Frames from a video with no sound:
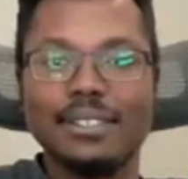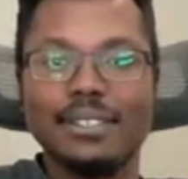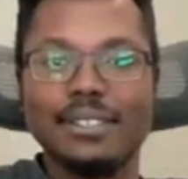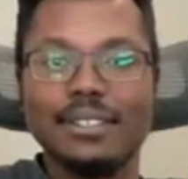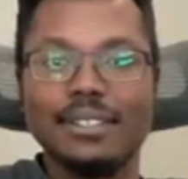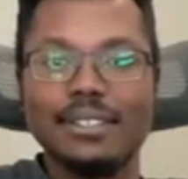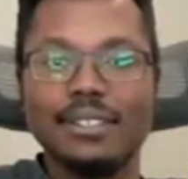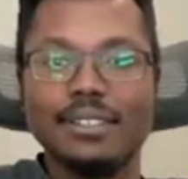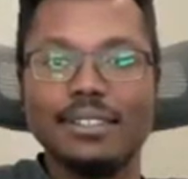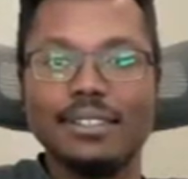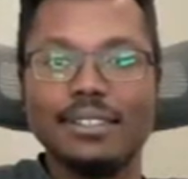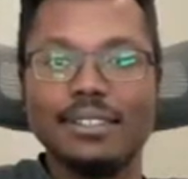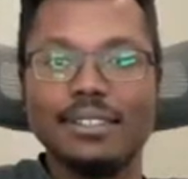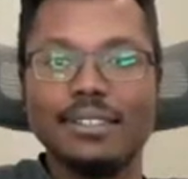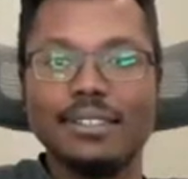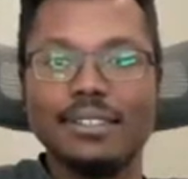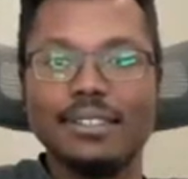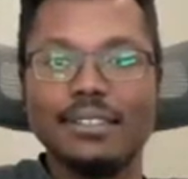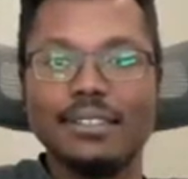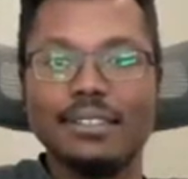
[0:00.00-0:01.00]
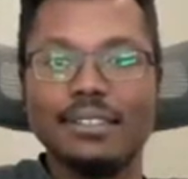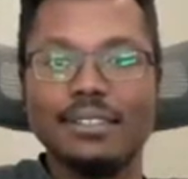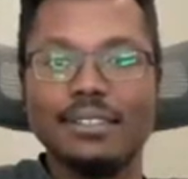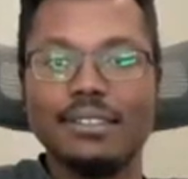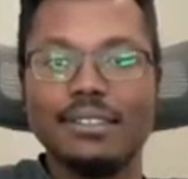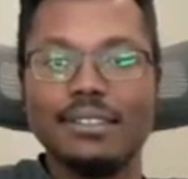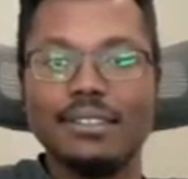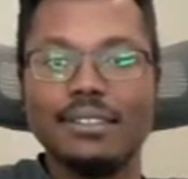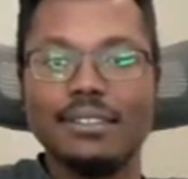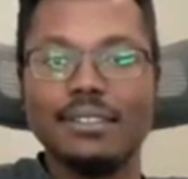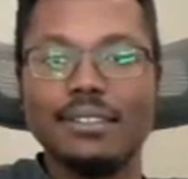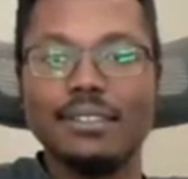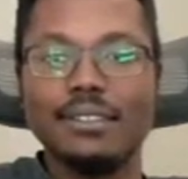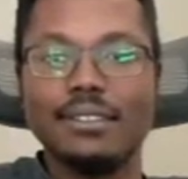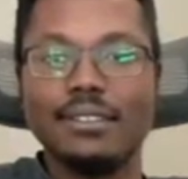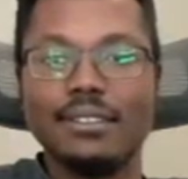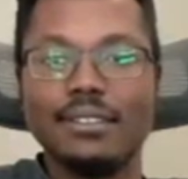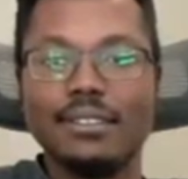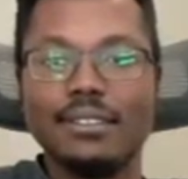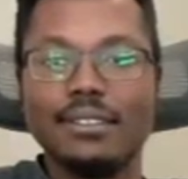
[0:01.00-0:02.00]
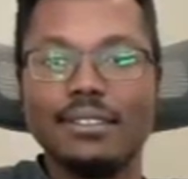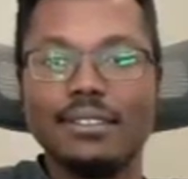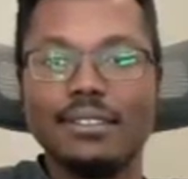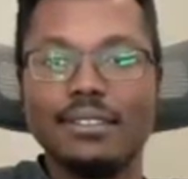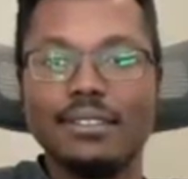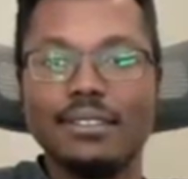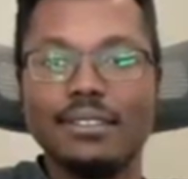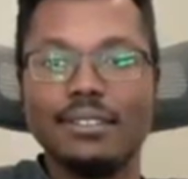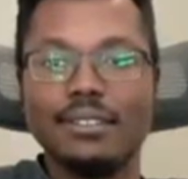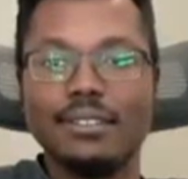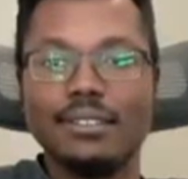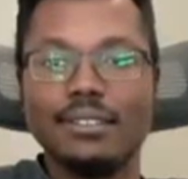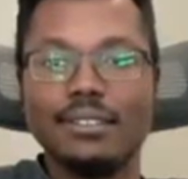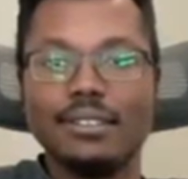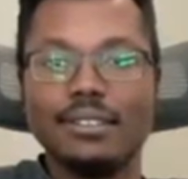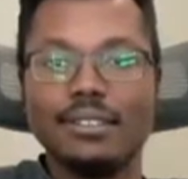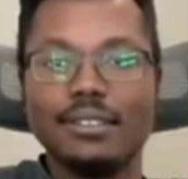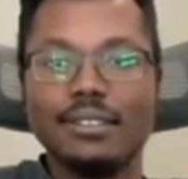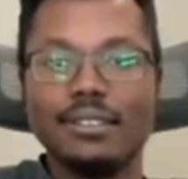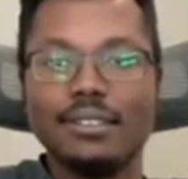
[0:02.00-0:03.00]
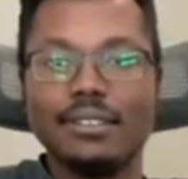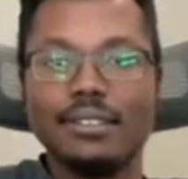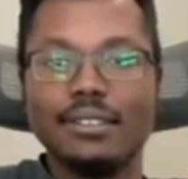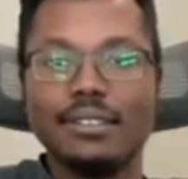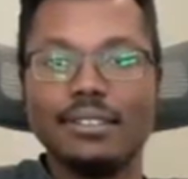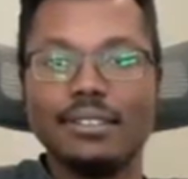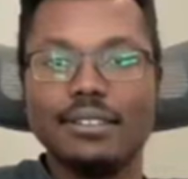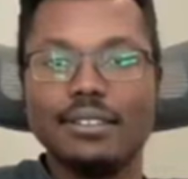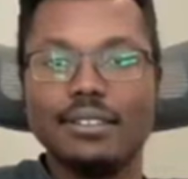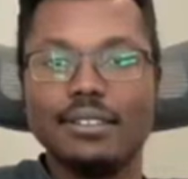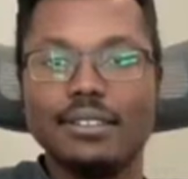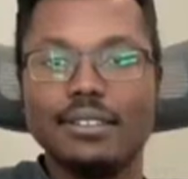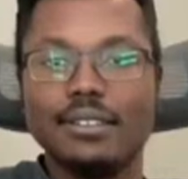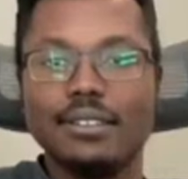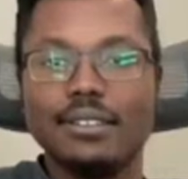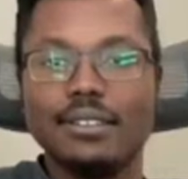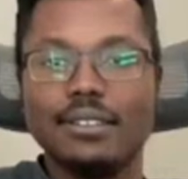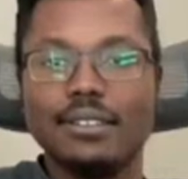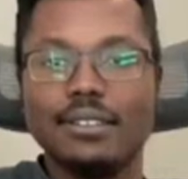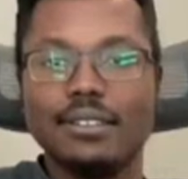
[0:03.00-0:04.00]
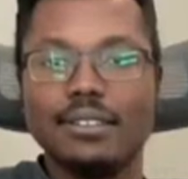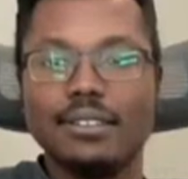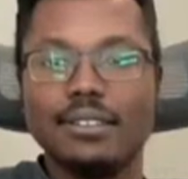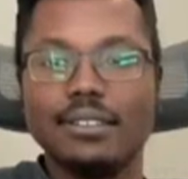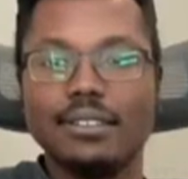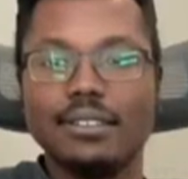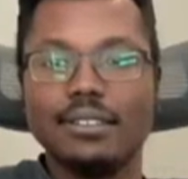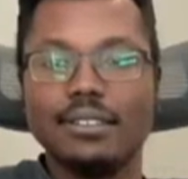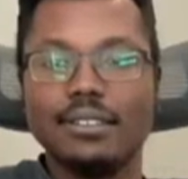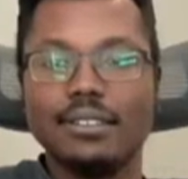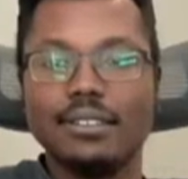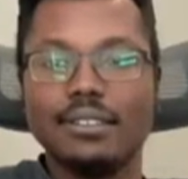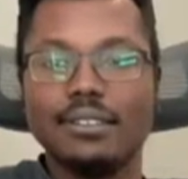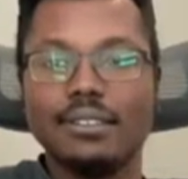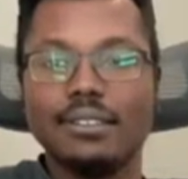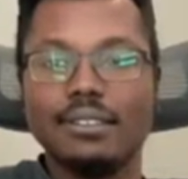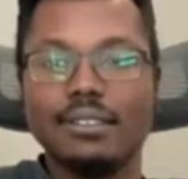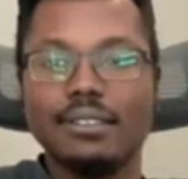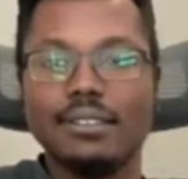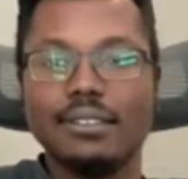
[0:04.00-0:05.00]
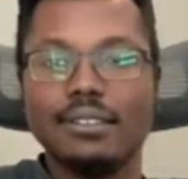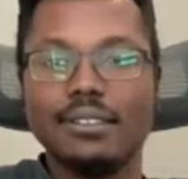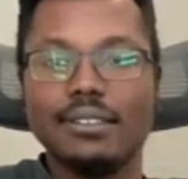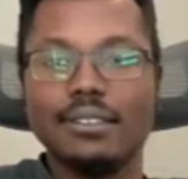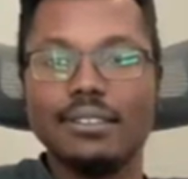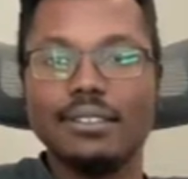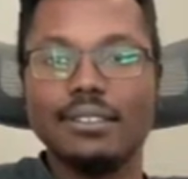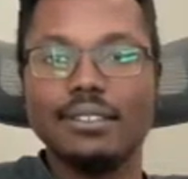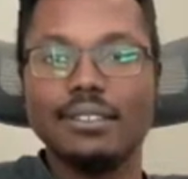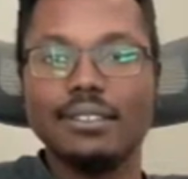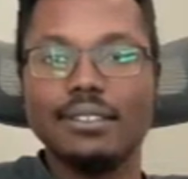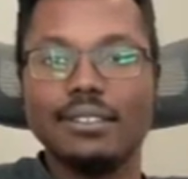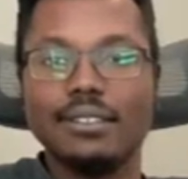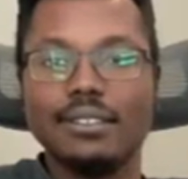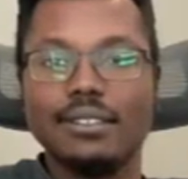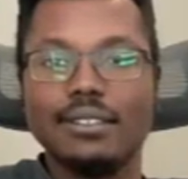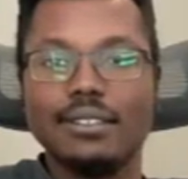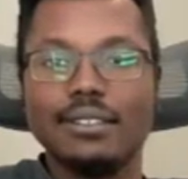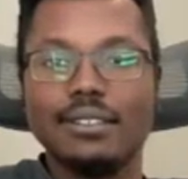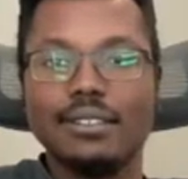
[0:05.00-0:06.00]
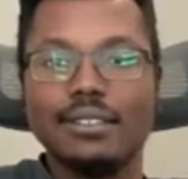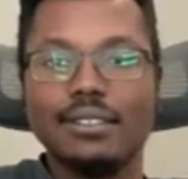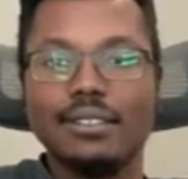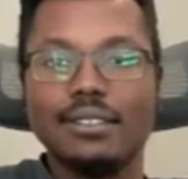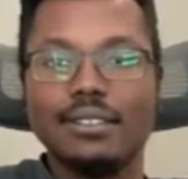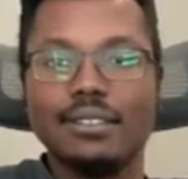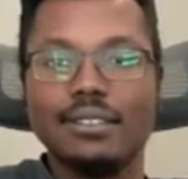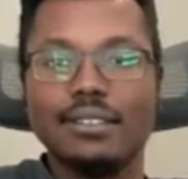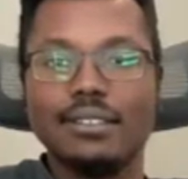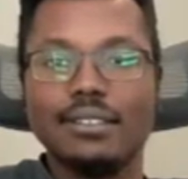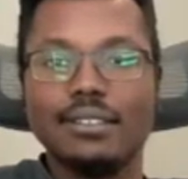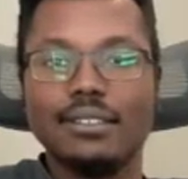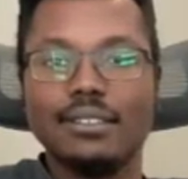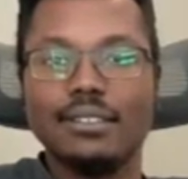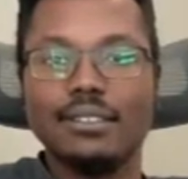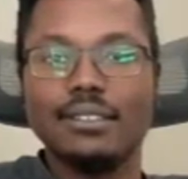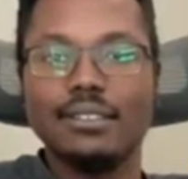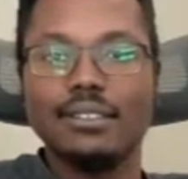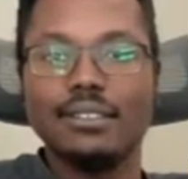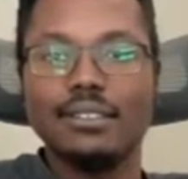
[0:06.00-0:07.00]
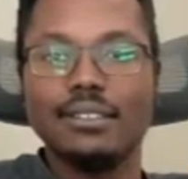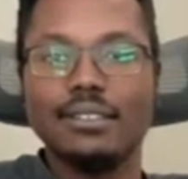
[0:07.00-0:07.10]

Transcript: This person isn't speaking.